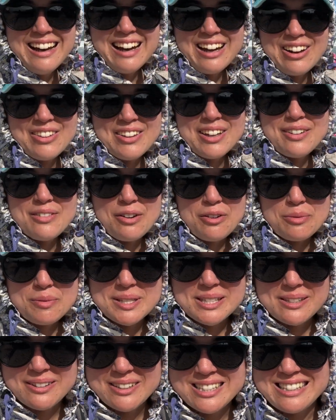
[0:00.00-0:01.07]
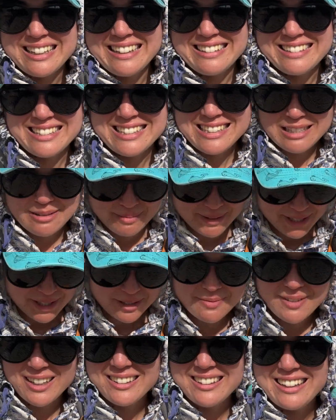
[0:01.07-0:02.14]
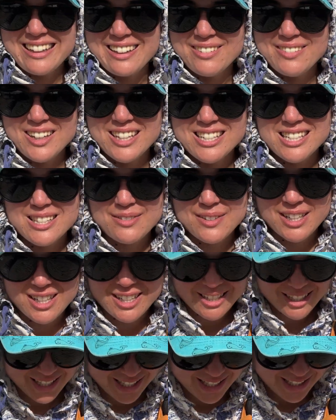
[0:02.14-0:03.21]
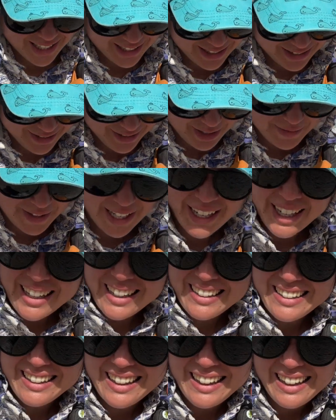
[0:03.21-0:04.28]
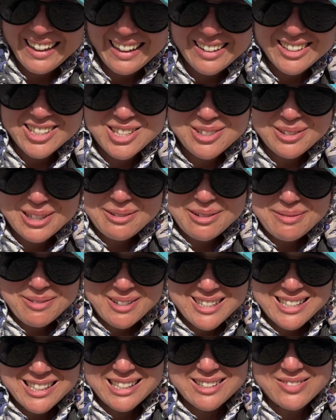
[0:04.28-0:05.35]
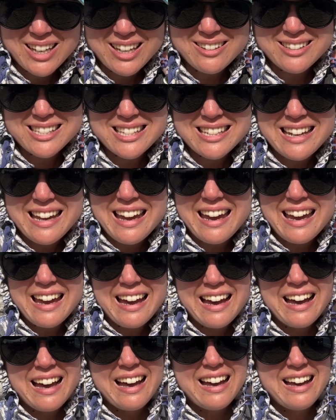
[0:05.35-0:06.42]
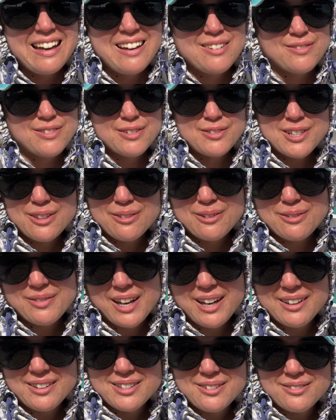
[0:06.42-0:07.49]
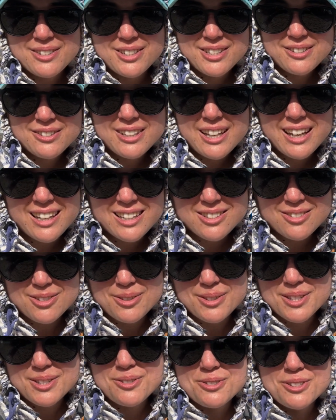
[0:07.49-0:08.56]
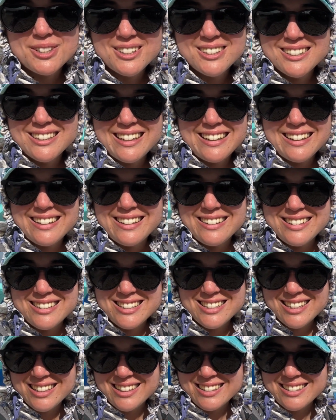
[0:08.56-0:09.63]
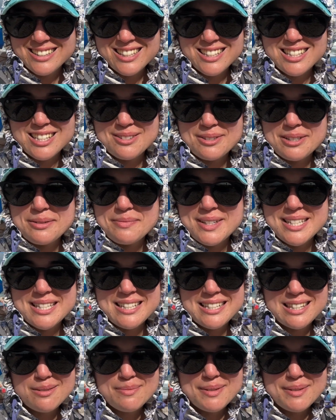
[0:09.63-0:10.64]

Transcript: I don't think I've ever been so excited to see the beach in my life. I just finished with my hike. It's 21.6 miles today, 53 miles over 2 days, which is cool, and this is where I'm ending at the